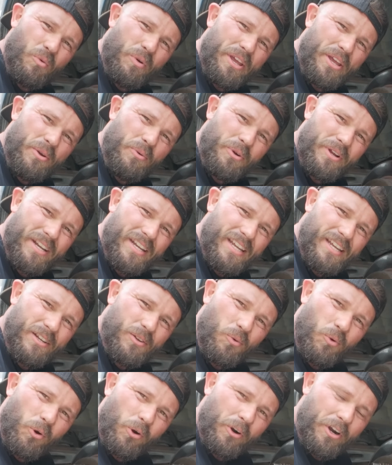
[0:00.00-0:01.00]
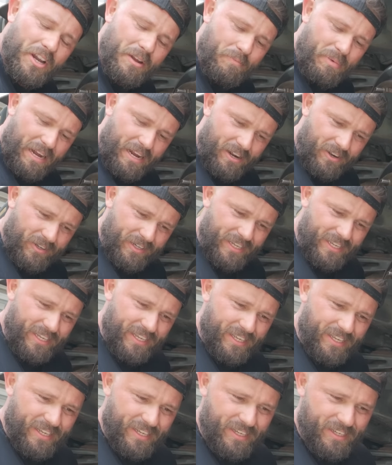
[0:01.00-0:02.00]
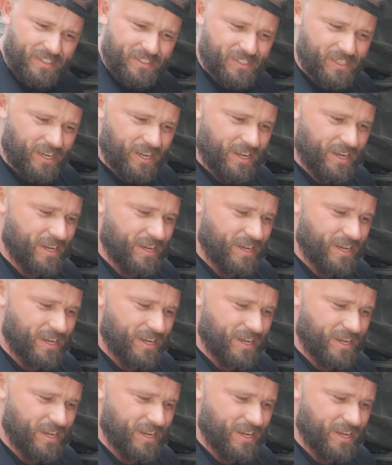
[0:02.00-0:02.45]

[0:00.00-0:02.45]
we would need to worry about is